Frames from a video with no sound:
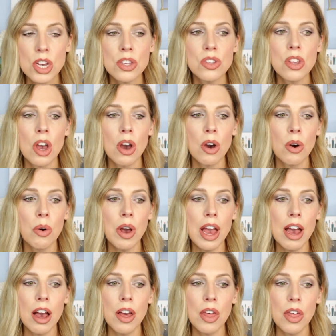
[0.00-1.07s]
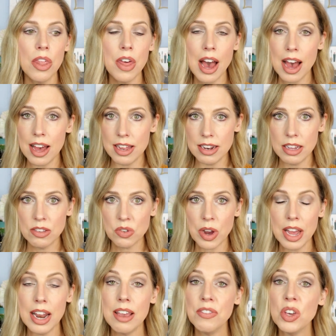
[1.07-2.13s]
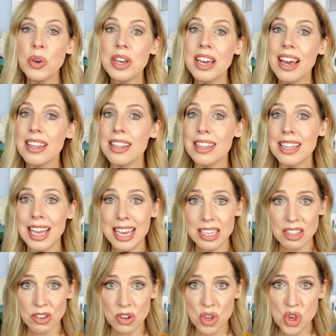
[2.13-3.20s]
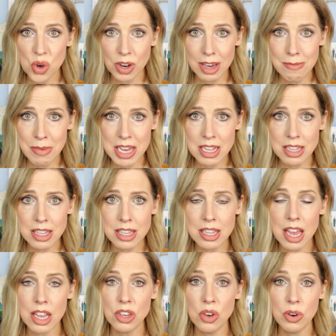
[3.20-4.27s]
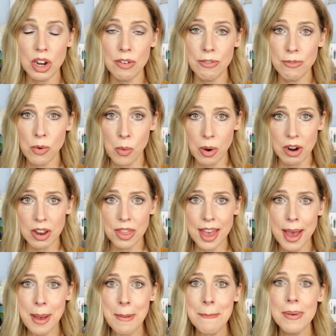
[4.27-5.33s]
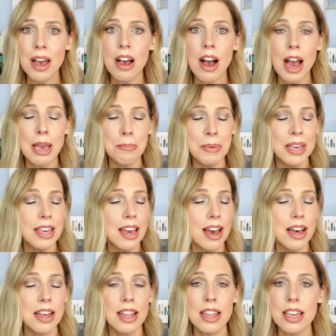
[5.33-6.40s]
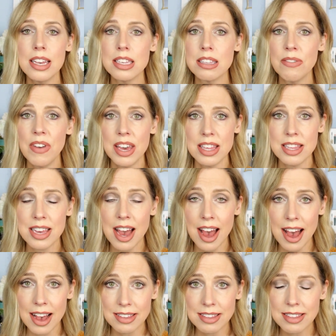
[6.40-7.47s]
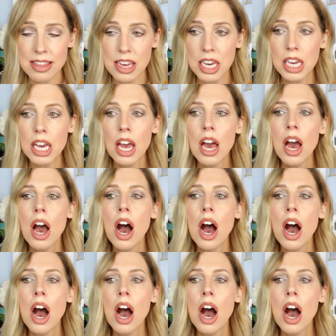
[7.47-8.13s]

So that is great. If you can get laser treatments and you can afford them, IPL is fantastic.